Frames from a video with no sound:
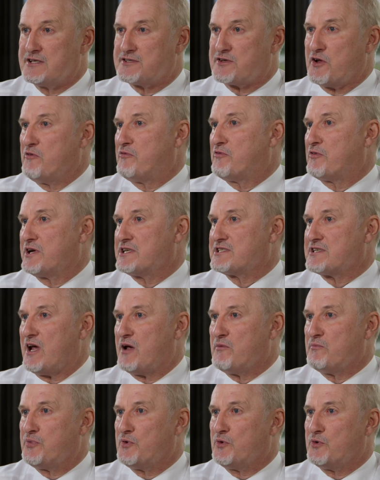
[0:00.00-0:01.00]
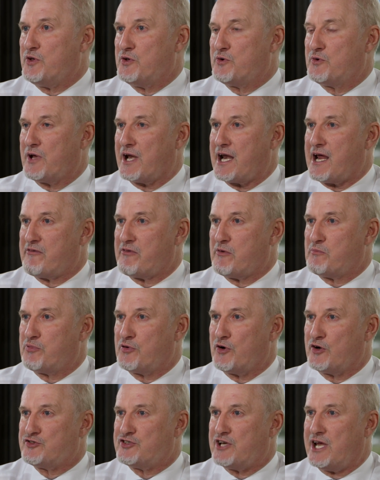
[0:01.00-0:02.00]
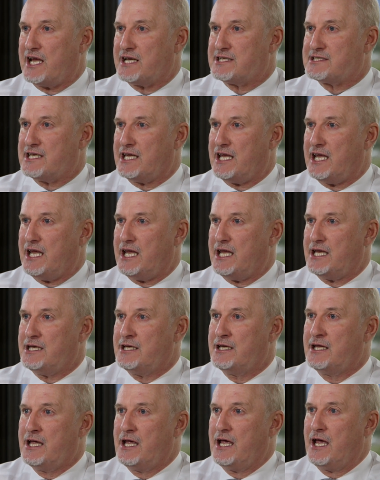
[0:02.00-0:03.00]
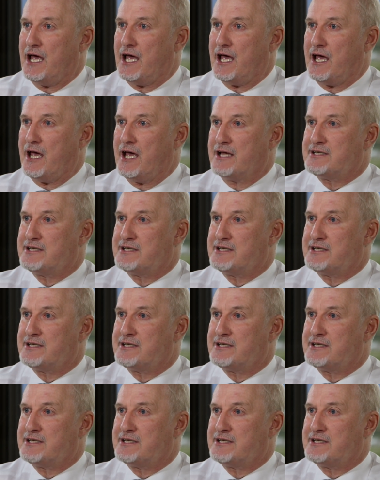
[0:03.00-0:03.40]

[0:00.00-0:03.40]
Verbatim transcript: So, for example, you could have a project in uh,